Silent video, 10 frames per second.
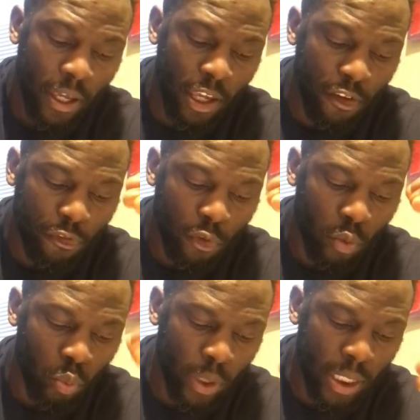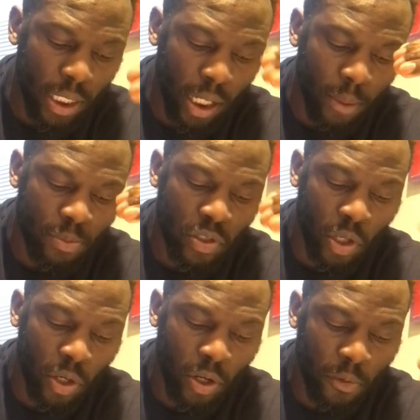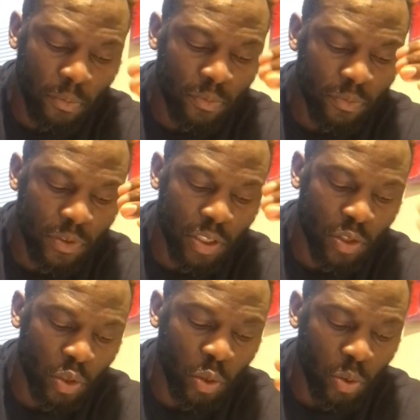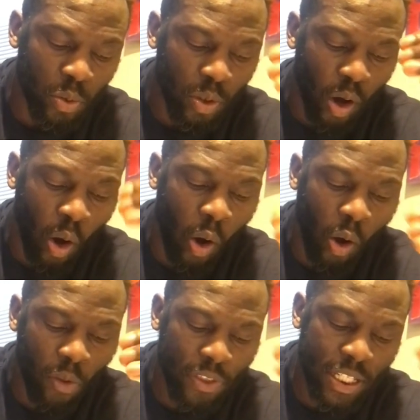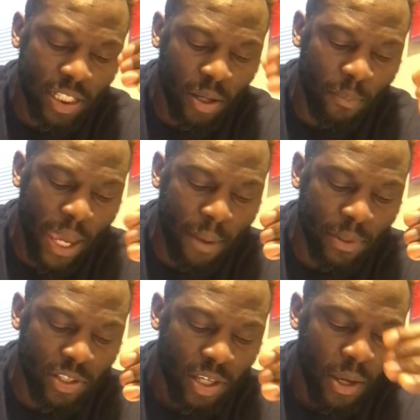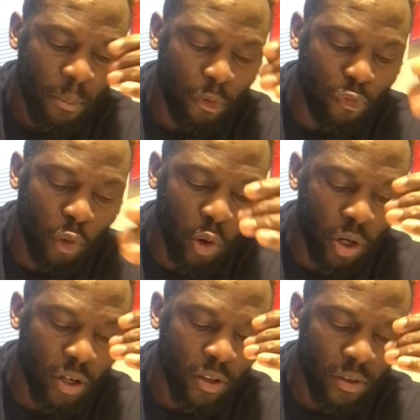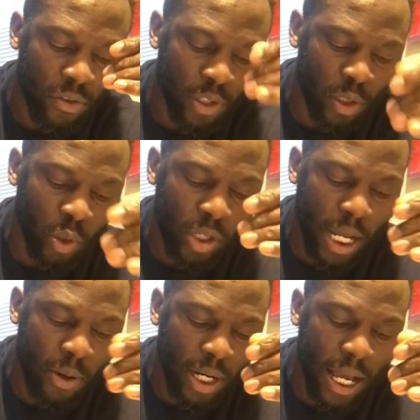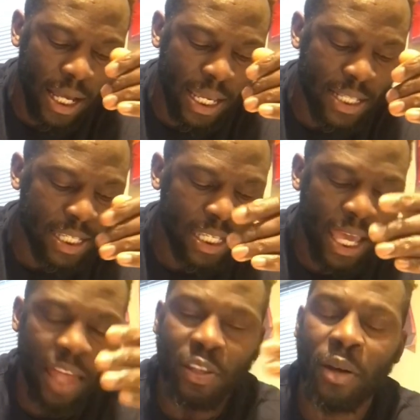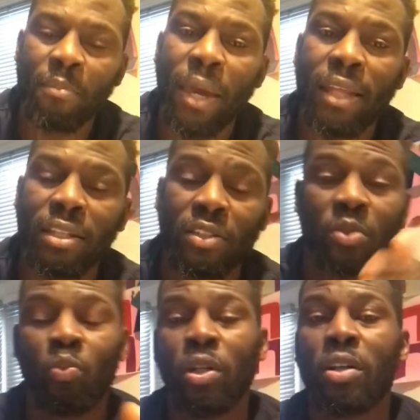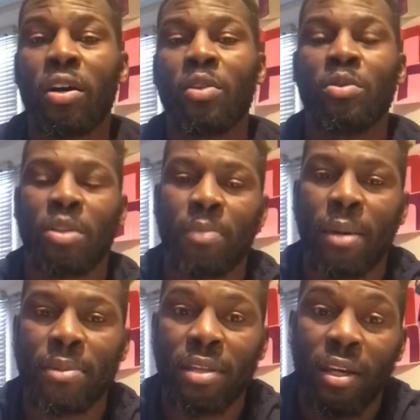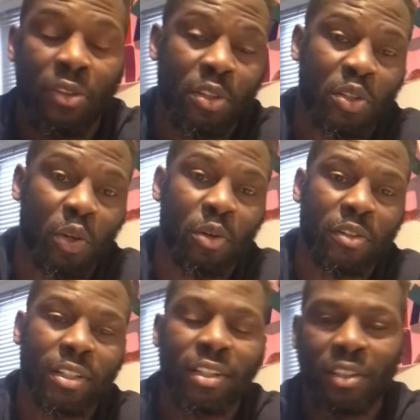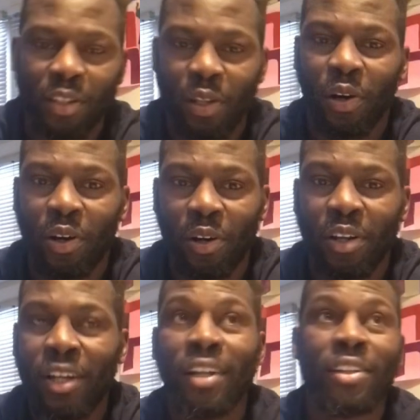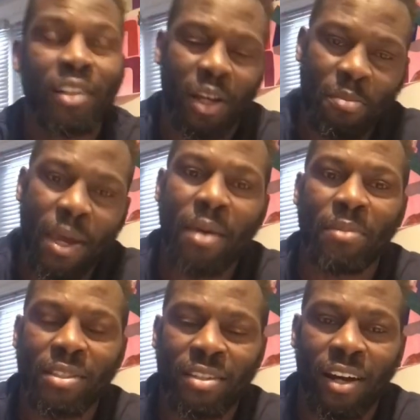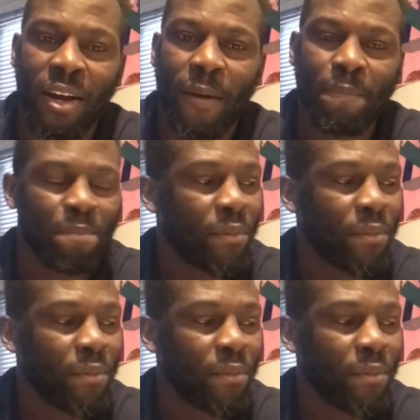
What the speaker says: if we observe to do all these commandments before the Lord our God as he hath commanded us. What are those commandments? The Torah, the law, the commandments. All right.